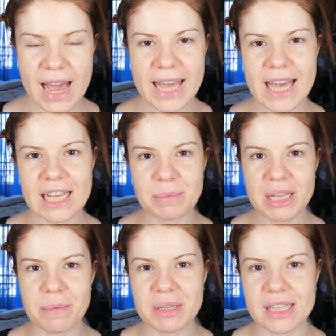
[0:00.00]
Hi guys,
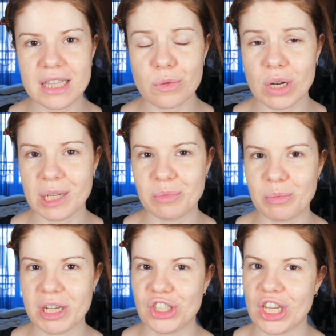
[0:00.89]
my name is Dida and welcome
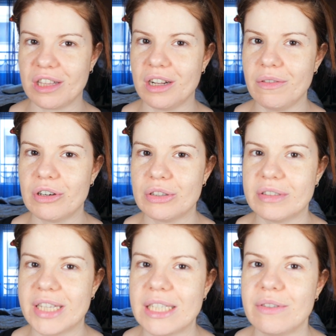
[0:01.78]
to my channel. For
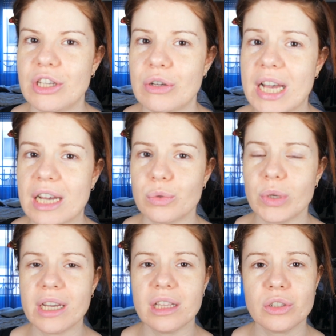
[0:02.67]
today's video guys,
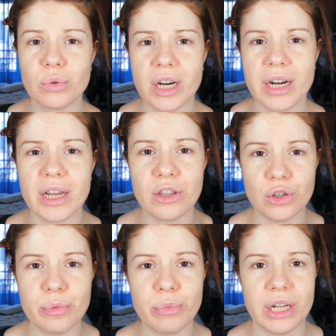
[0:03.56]
we're gonna try a
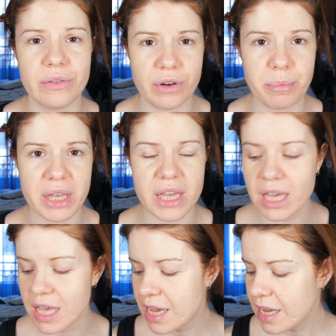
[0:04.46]
new brand for
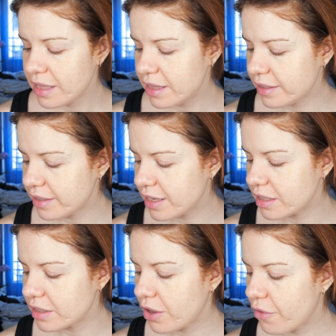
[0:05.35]
me. This
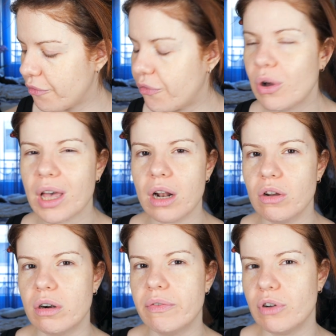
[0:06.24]
is
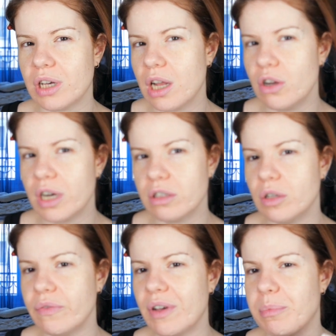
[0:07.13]
Focallure. Focallure, I
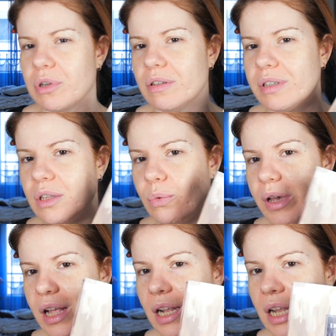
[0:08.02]
don't know if I pronounce it
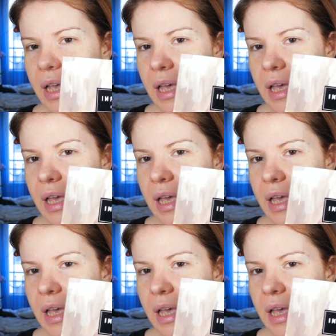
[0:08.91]
well,